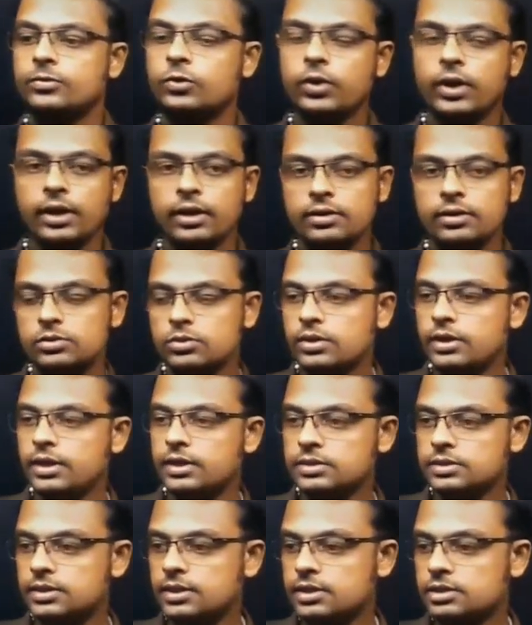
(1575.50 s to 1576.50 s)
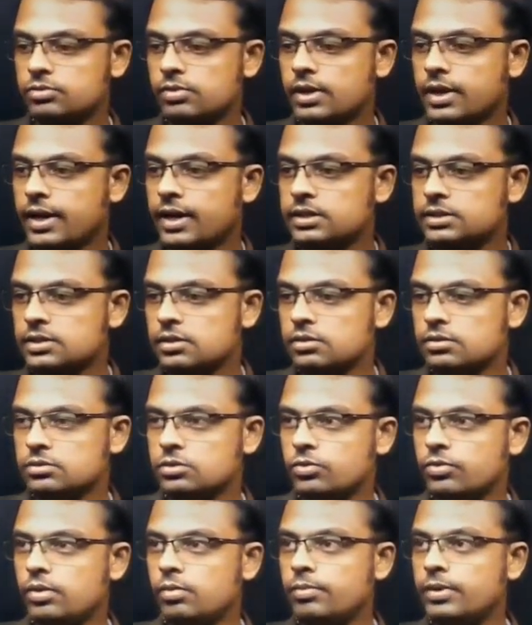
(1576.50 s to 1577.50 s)
Okay, so dx will cancel,
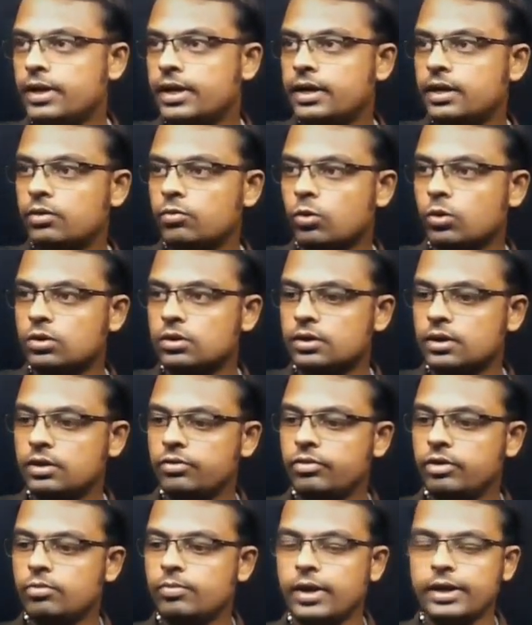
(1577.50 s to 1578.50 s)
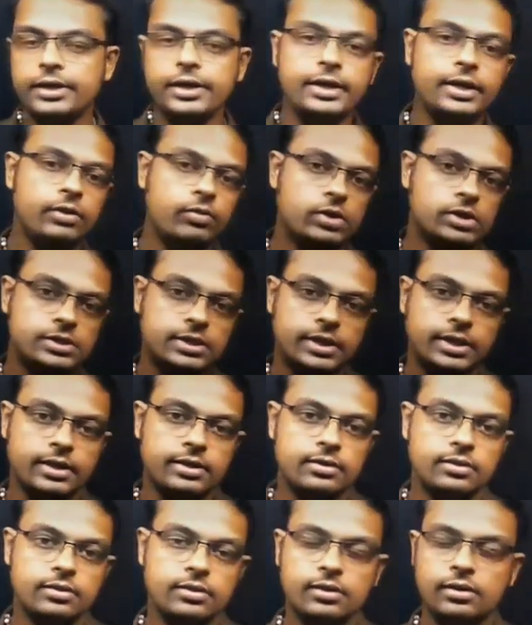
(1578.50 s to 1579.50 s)
so we will be getting what? Dv by dt once
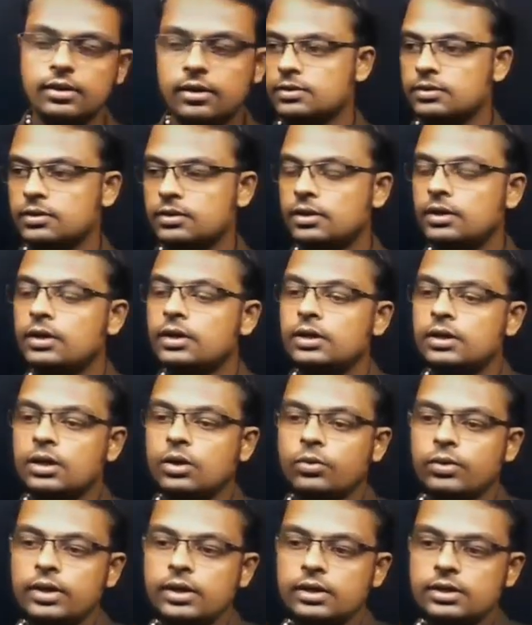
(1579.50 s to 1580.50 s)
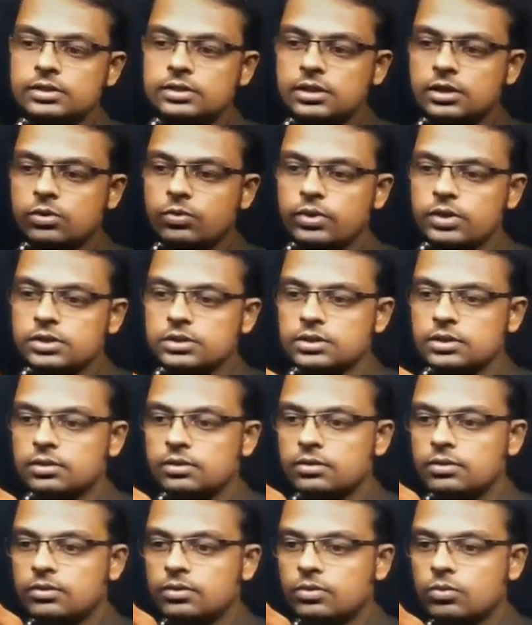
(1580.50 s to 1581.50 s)
again. Now in this
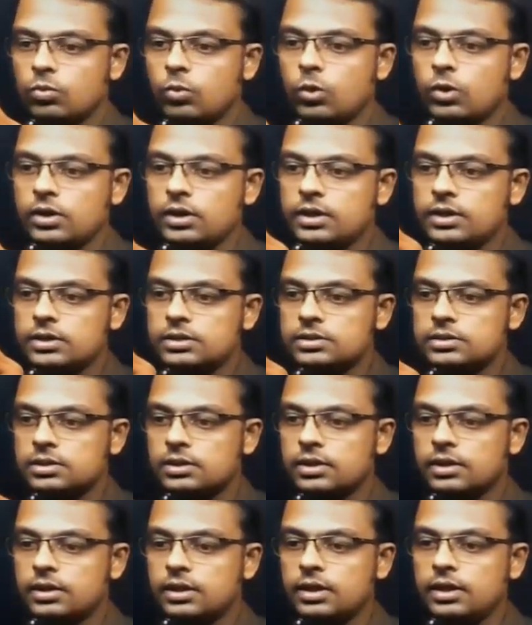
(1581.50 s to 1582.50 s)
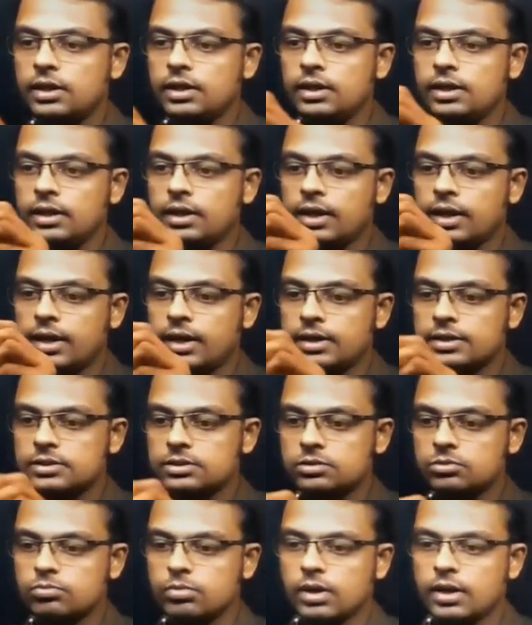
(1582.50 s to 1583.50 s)
equation, what is
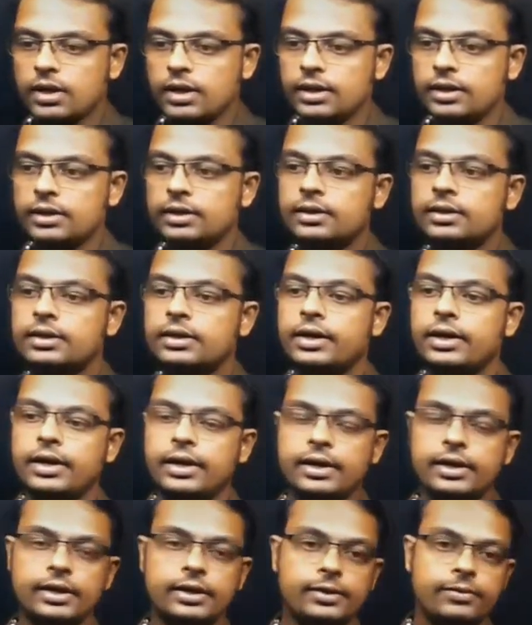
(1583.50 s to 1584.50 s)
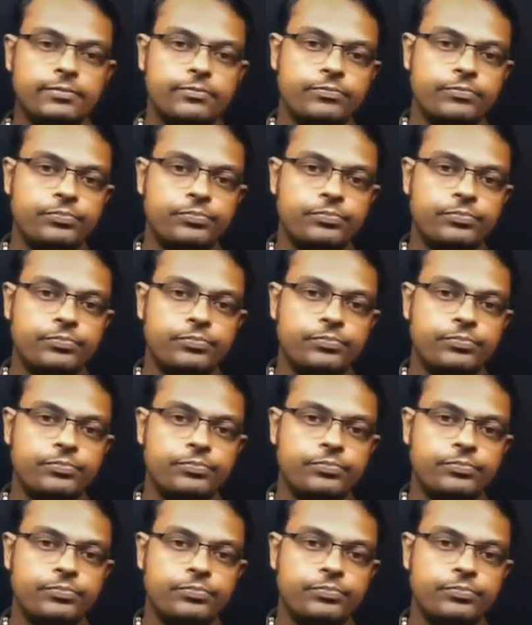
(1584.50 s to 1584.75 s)
dx by dt?